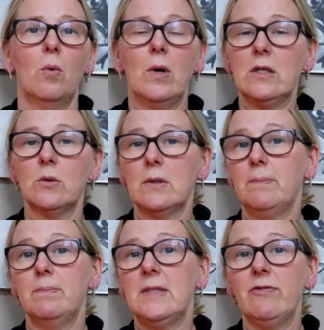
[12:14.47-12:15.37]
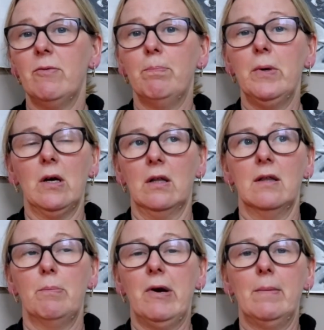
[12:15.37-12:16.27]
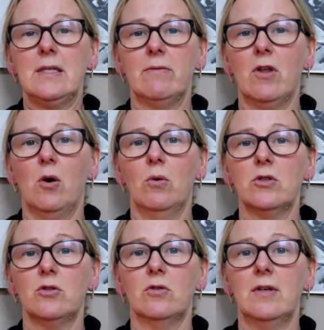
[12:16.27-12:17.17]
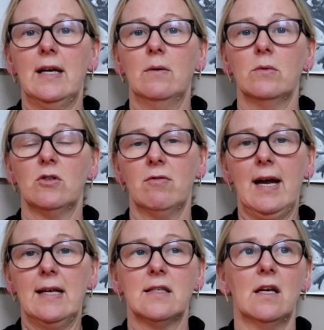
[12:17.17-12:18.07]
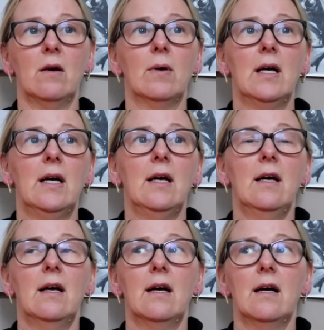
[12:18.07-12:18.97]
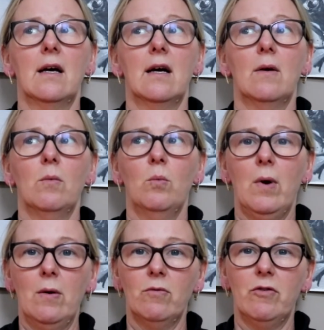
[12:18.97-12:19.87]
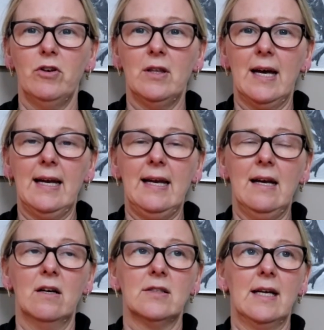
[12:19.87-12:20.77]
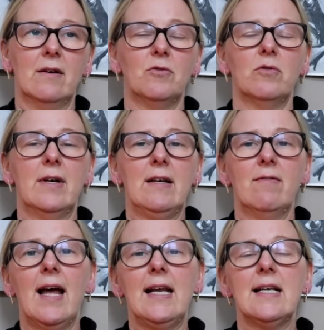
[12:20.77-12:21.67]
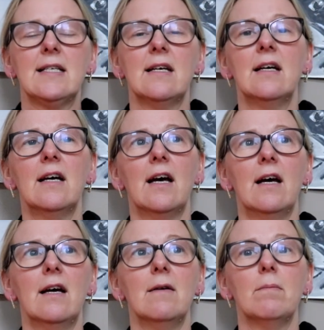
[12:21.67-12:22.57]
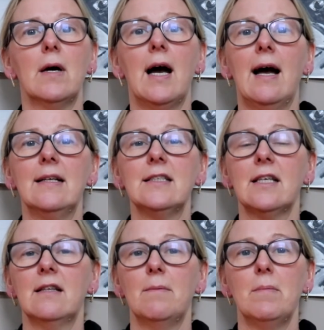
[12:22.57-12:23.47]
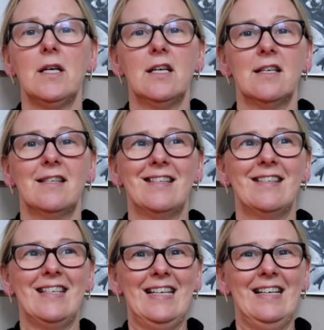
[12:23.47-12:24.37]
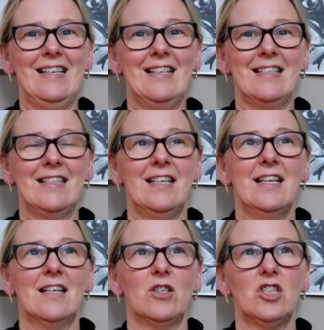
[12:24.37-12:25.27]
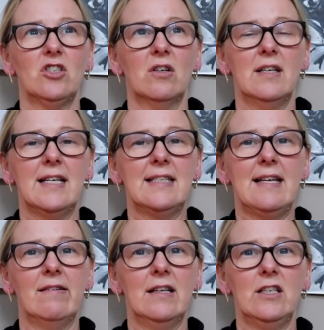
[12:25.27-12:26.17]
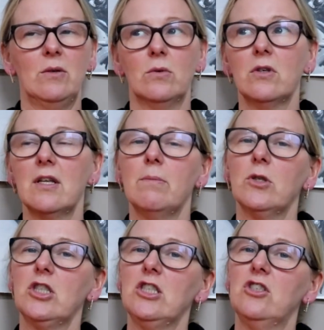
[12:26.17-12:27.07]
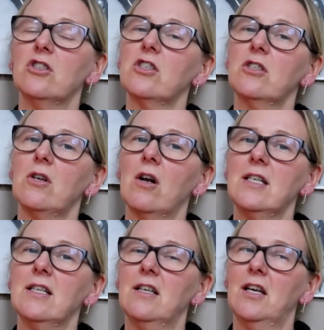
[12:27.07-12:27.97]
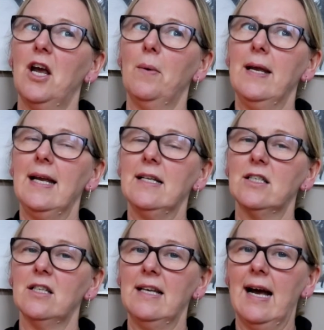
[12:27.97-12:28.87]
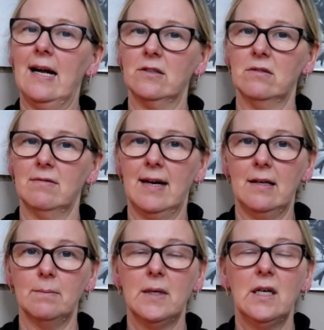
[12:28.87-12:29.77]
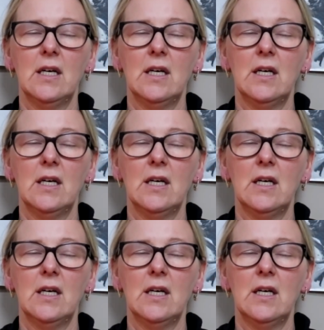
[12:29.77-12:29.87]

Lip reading: which is a different book, and the premise of the whole story was great, so won't review that here because I have already read it. And The Mercies. Now, she's not necessarily a new author, but she's just started going into the adult realm